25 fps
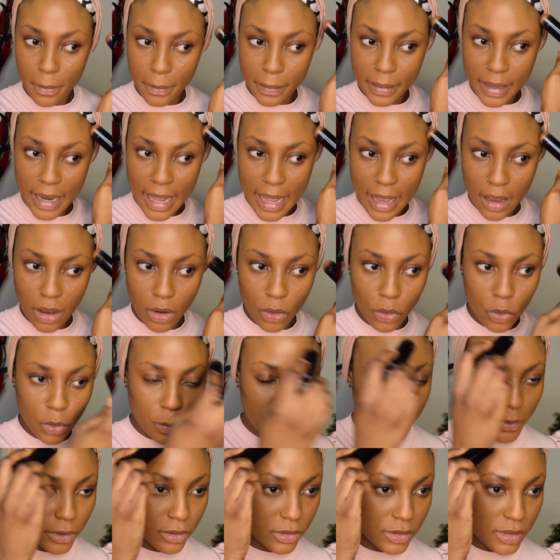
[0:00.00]
Black
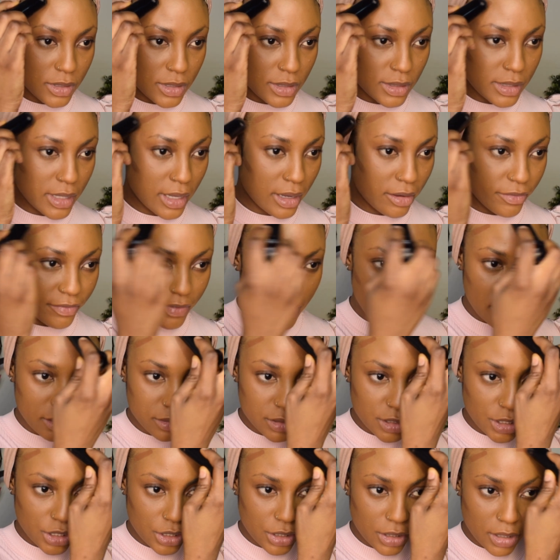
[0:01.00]
Opal Stick
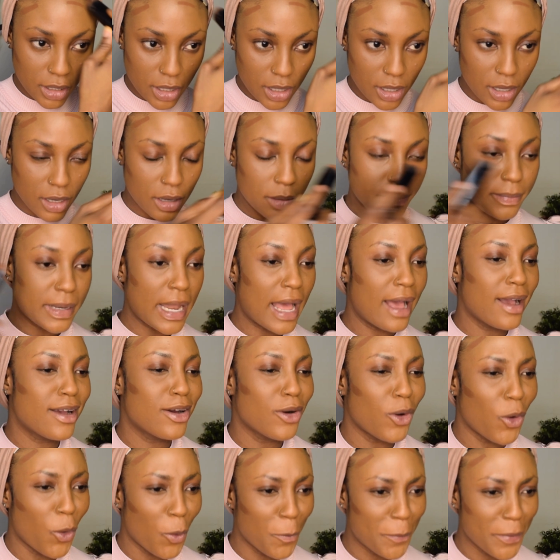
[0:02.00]
Foundation,
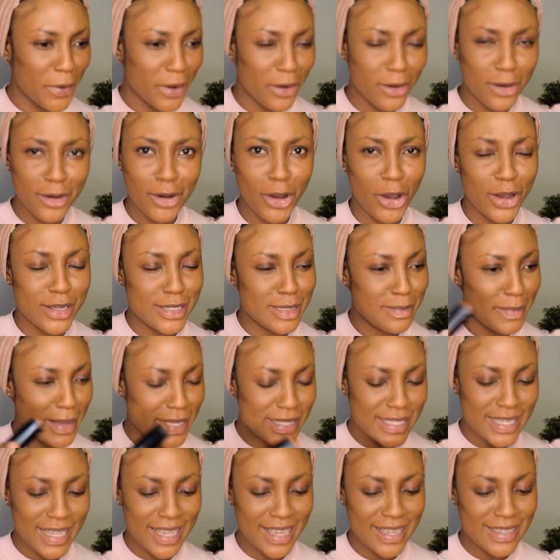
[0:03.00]
Black Opal
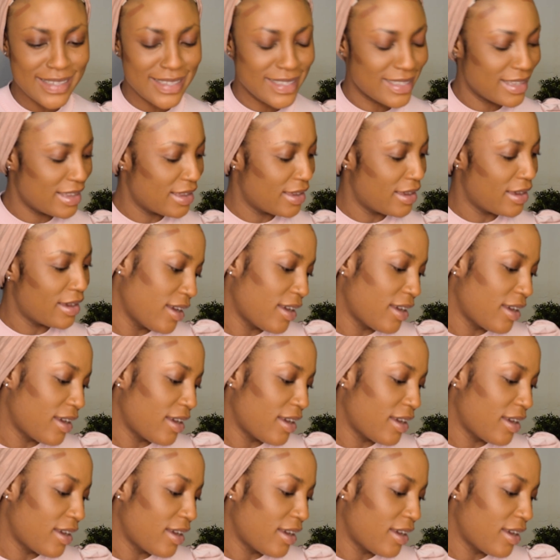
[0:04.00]
Cosmetics,